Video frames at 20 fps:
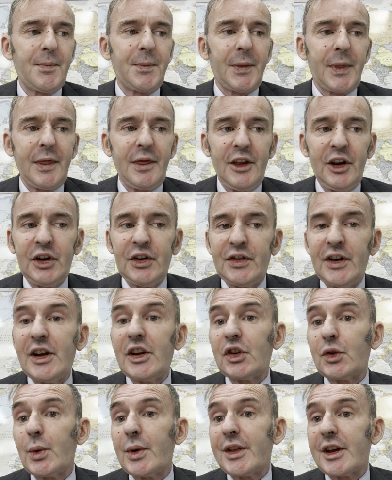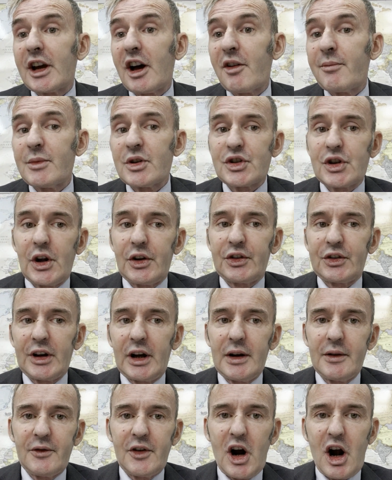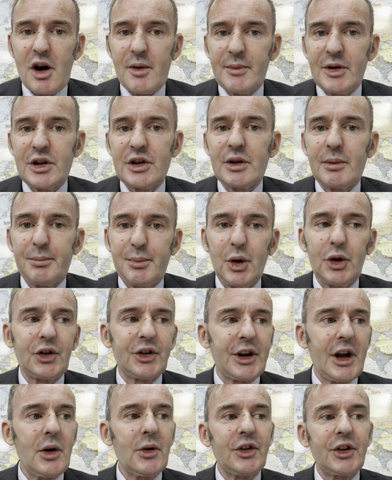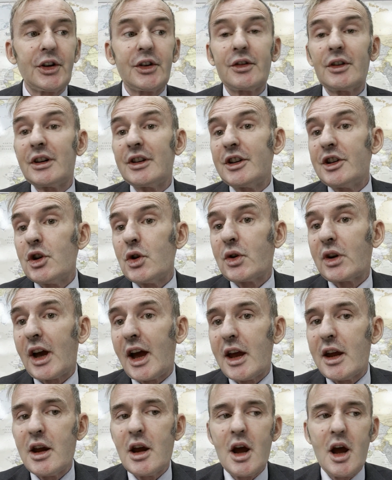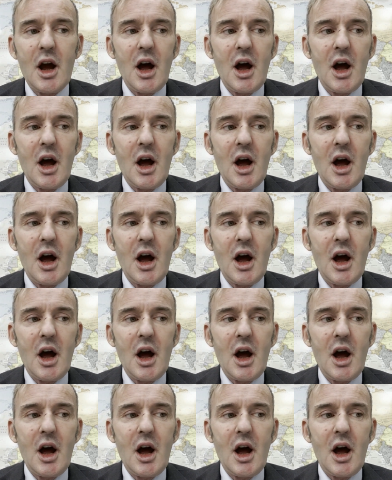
This fits with the government's hostile environment and puts those that are in the UK